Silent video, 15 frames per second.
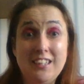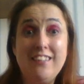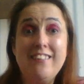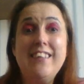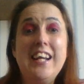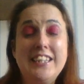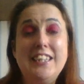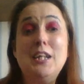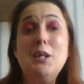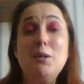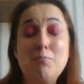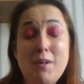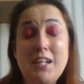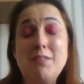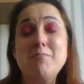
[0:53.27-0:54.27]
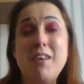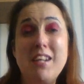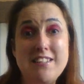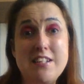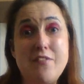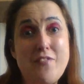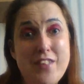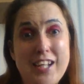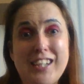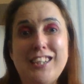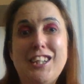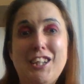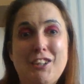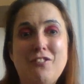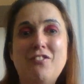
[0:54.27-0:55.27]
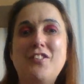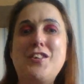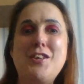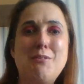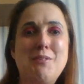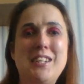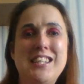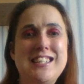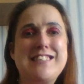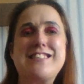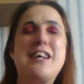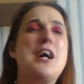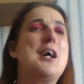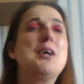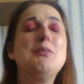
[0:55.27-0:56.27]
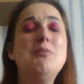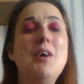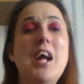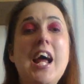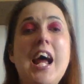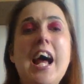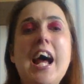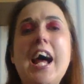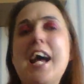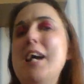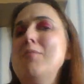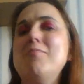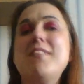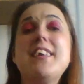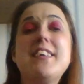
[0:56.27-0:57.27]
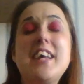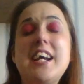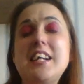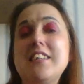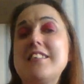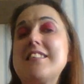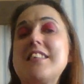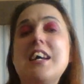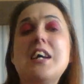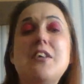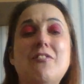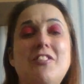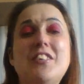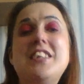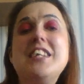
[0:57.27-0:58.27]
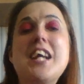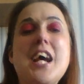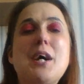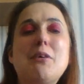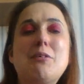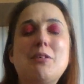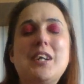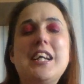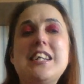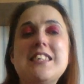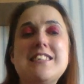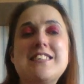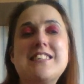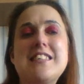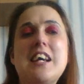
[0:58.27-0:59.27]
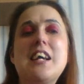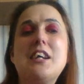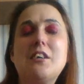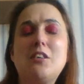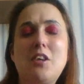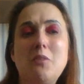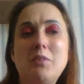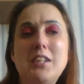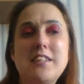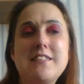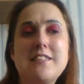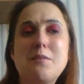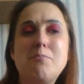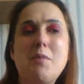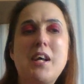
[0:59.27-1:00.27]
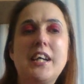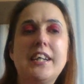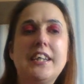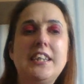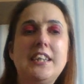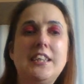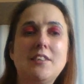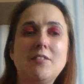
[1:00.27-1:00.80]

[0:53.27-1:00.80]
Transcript: thank you big massive thank you for doing so and um, today's uh, video is uh, going to be